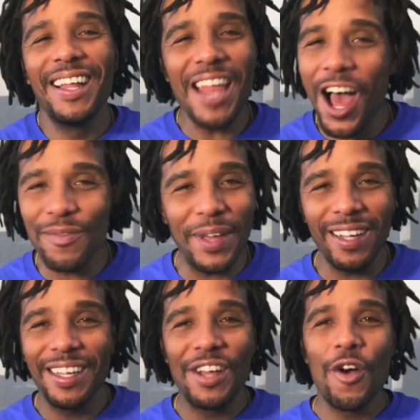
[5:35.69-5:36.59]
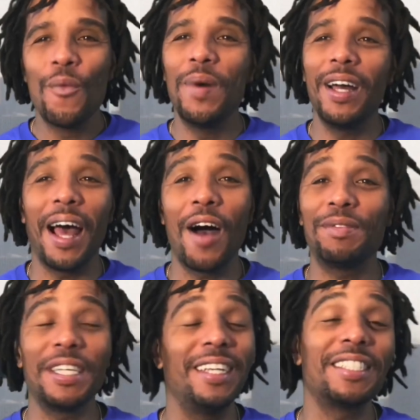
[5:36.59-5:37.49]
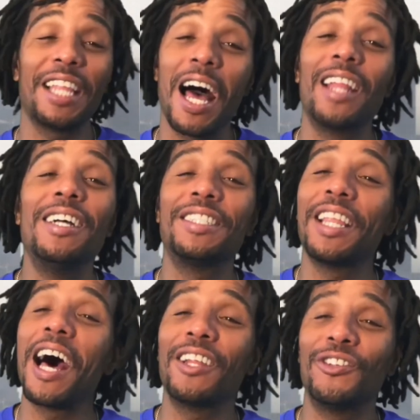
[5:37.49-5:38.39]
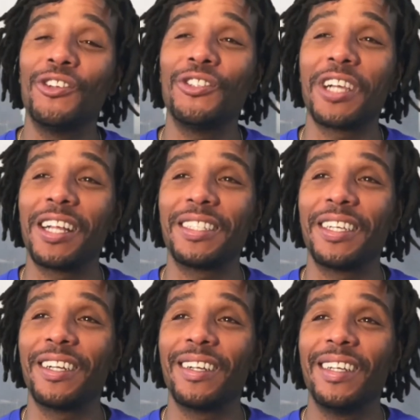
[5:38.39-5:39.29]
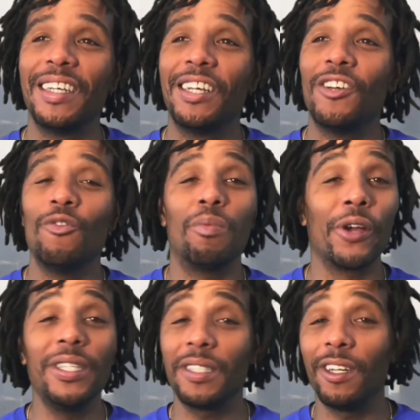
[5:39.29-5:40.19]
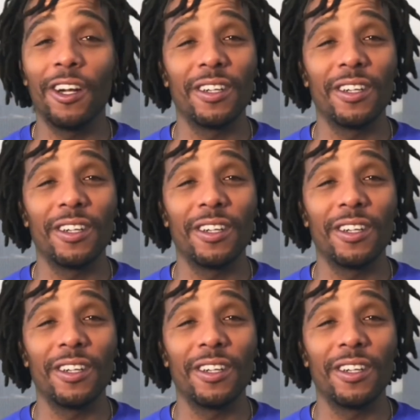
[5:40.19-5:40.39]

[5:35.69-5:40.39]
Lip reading: Not me. But I'm saying there's a lot of dudes out there. Breezy